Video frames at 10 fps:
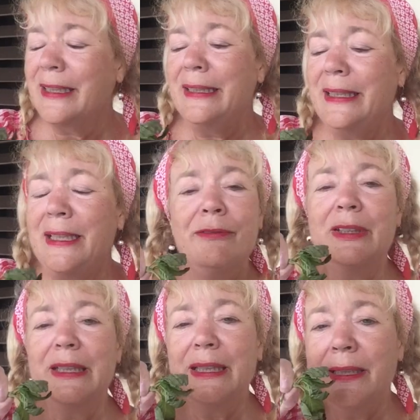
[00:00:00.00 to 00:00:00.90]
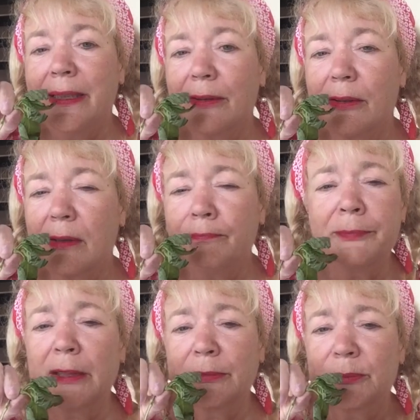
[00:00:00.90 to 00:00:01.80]
can even eat it.
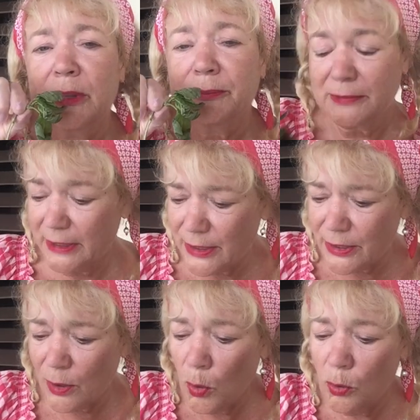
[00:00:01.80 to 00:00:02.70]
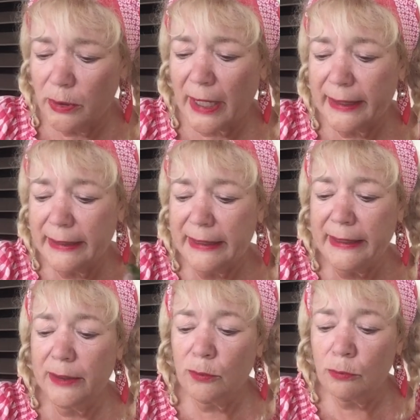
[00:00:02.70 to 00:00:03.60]
It's so good. I can
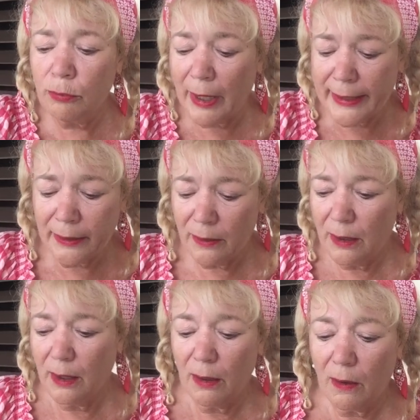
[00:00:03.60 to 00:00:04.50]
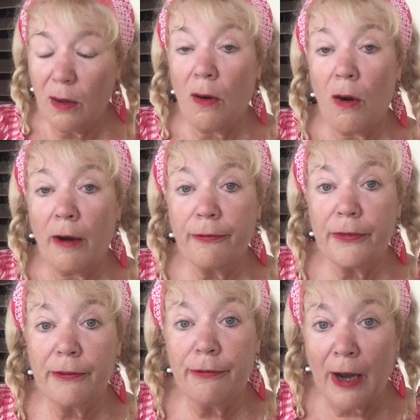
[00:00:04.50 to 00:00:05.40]
eat it right
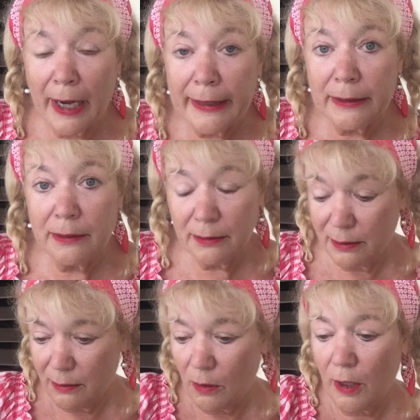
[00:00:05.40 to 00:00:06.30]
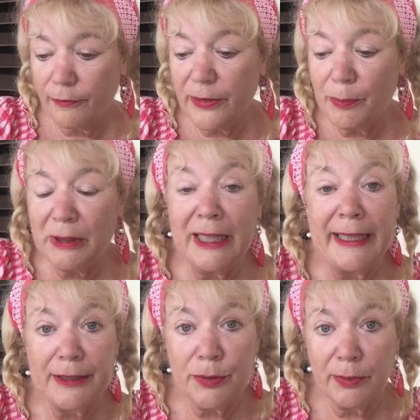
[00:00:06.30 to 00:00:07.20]
off the vine, off the
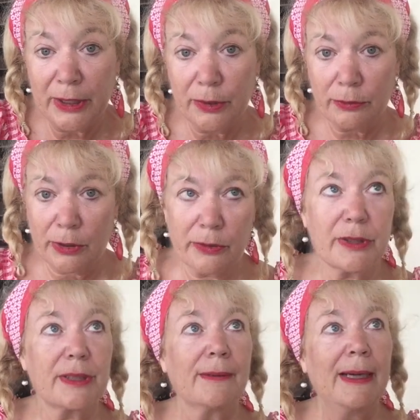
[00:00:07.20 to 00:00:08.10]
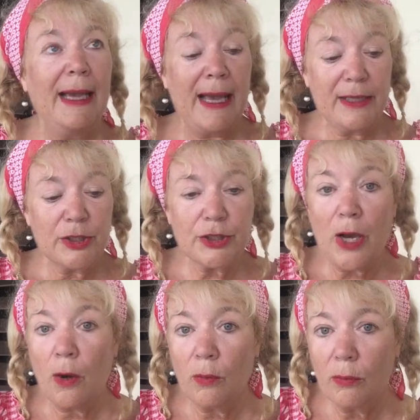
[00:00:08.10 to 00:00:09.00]
plant when it grows.
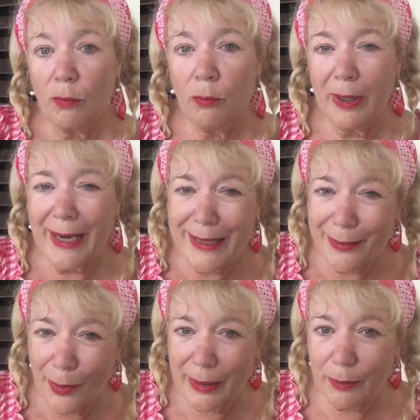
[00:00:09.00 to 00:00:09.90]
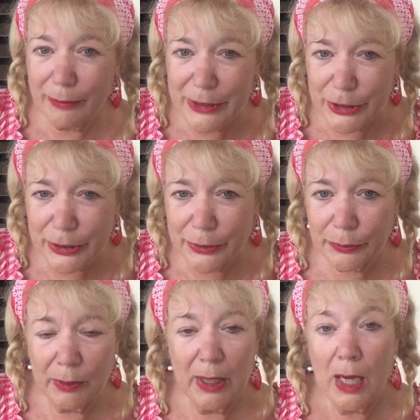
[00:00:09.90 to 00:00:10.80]
So what I thought I would
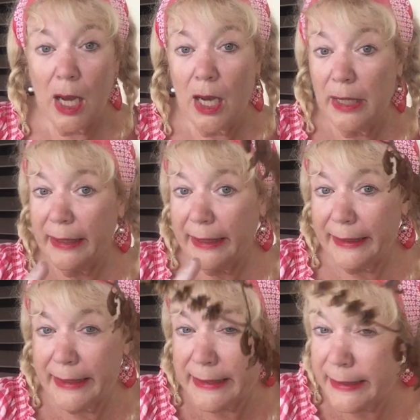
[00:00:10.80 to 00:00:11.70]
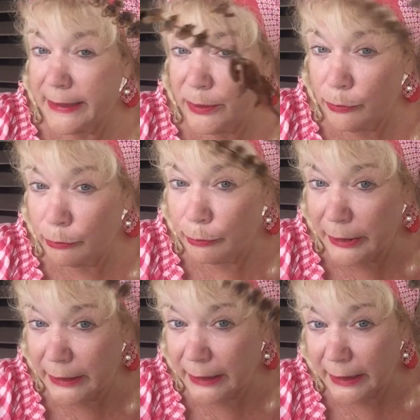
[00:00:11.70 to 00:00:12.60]
do, this isn't
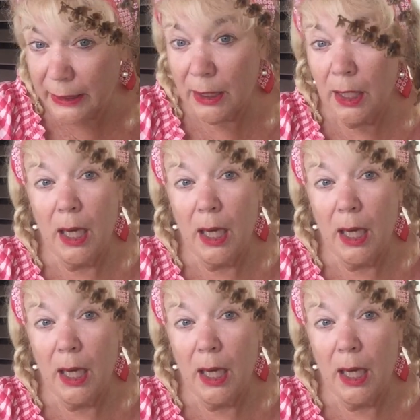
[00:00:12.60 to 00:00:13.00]
really